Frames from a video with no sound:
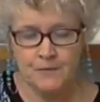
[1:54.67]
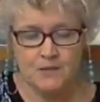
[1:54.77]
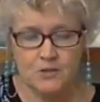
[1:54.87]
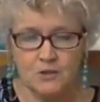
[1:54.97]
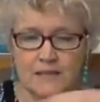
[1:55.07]

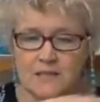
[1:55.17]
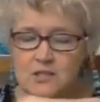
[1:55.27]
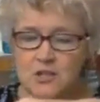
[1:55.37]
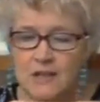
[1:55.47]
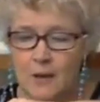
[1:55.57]
So let's
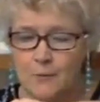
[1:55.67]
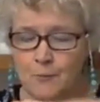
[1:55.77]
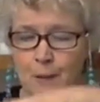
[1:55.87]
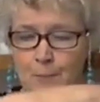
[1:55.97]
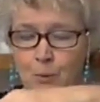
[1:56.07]
start out
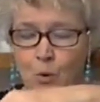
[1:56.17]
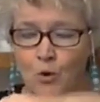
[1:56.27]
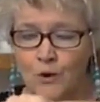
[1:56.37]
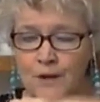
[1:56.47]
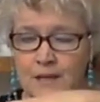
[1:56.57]
by
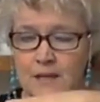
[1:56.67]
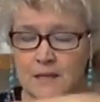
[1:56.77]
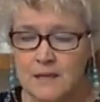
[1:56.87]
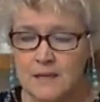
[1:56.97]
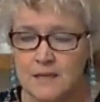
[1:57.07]
pouring
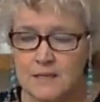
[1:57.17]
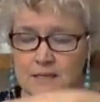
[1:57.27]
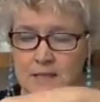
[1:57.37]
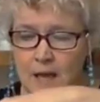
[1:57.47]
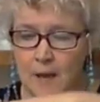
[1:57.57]

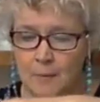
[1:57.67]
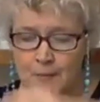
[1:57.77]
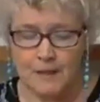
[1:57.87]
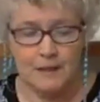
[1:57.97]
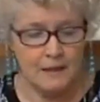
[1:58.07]
some